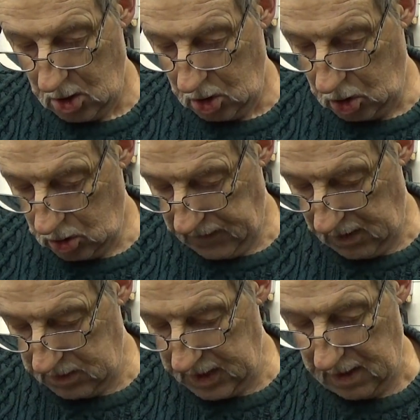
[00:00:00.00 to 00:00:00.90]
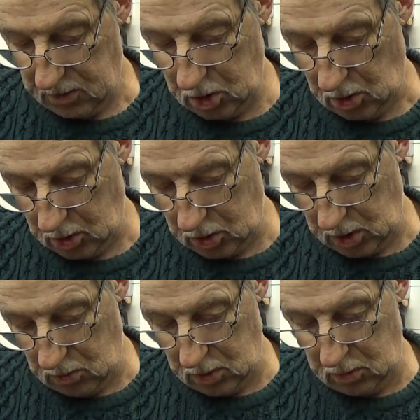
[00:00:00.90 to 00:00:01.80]
Shouldn't have opened it up, should I? Because
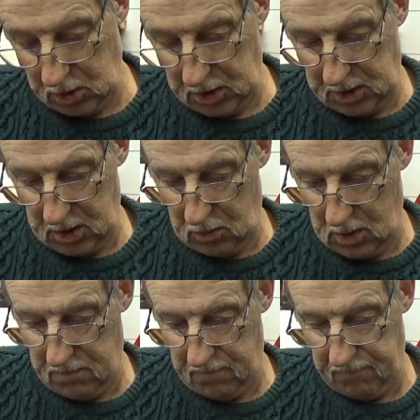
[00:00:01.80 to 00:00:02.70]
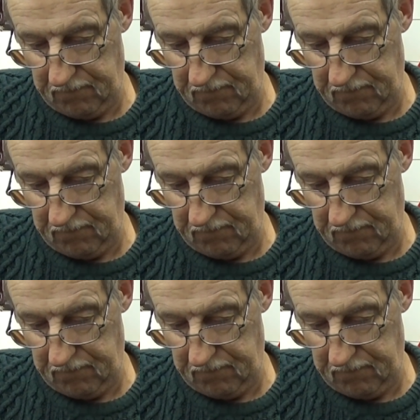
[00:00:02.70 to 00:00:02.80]
I wanted to.